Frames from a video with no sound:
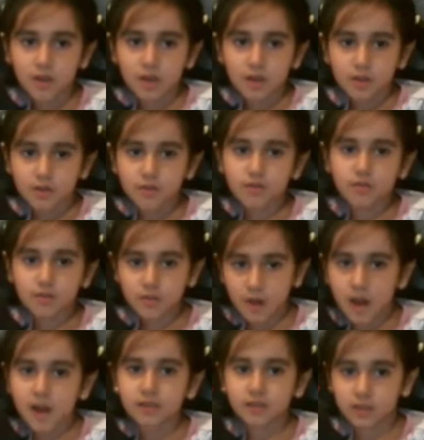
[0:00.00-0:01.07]
You
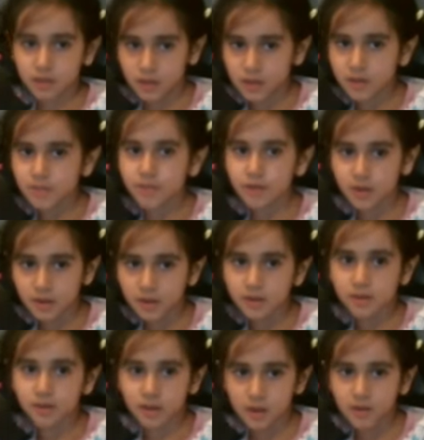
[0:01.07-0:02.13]
can't sleep in
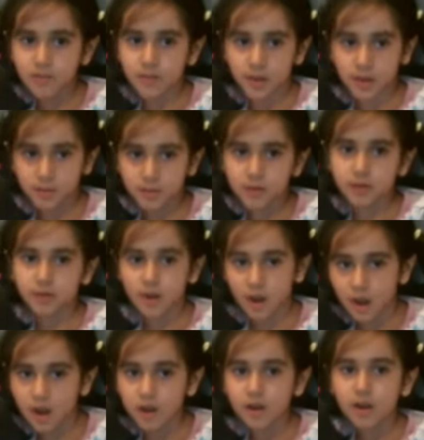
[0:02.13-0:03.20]
the baby's
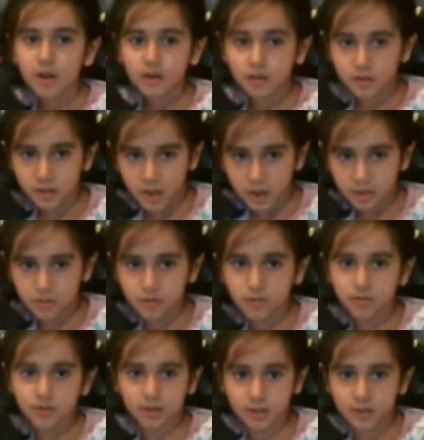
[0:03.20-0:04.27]
cot, Shanu
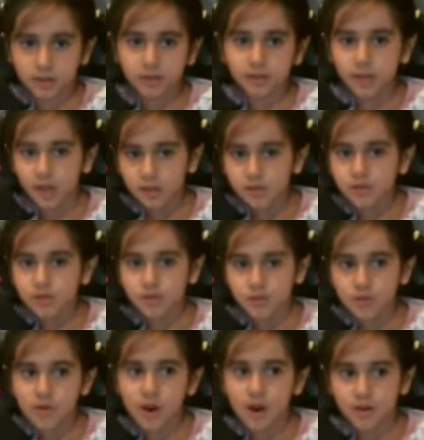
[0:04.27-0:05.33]
says, Dadu, you
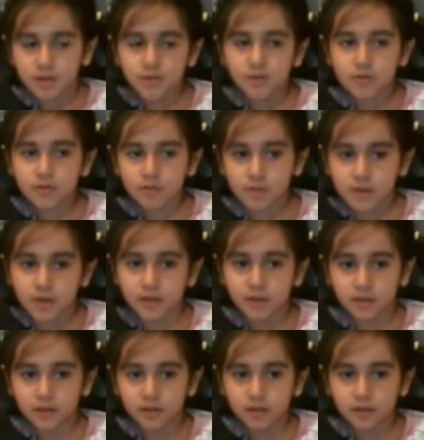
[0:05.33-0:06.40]
are too big.
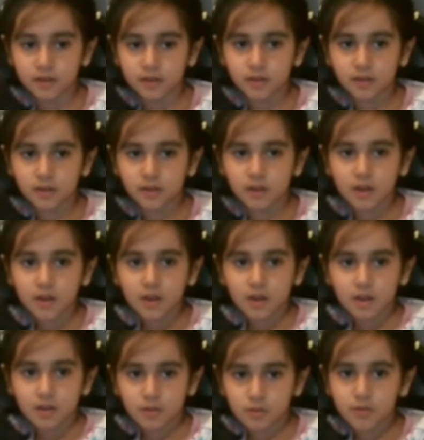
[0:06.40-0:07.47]

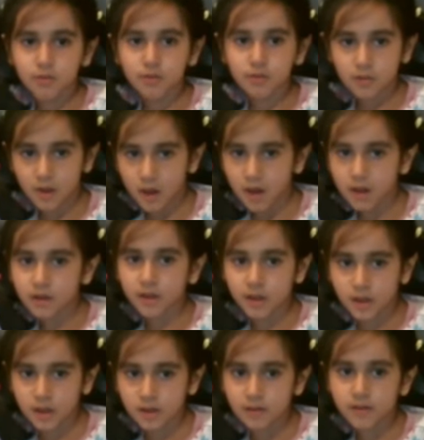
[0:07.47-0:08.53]
You can't
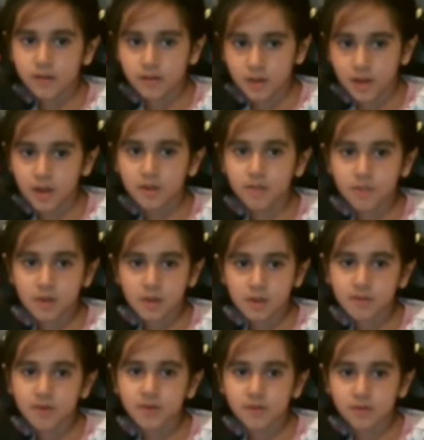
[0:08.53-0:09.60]
carry the
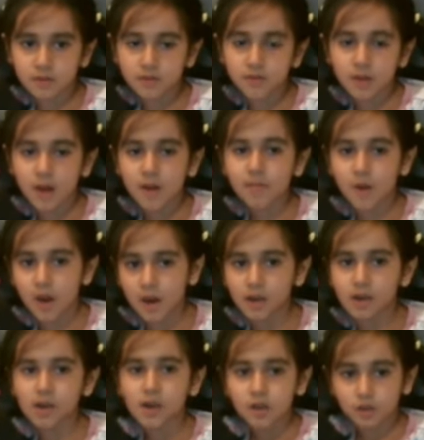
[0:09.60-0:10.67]
baby to the park,
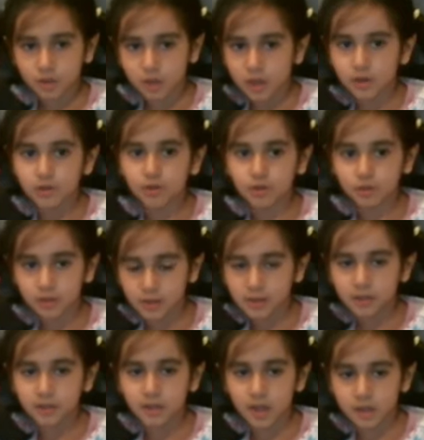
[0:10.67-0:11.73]
Shanu says,
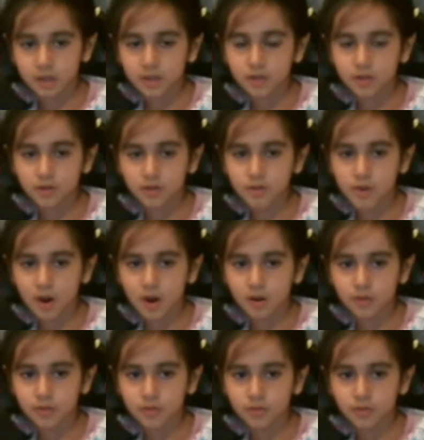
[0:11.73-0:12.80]
Daddy, you are
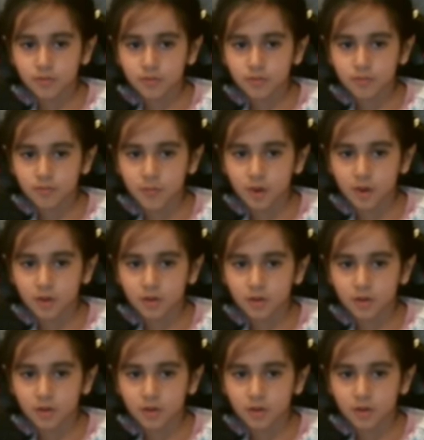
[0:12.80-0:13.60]
too small.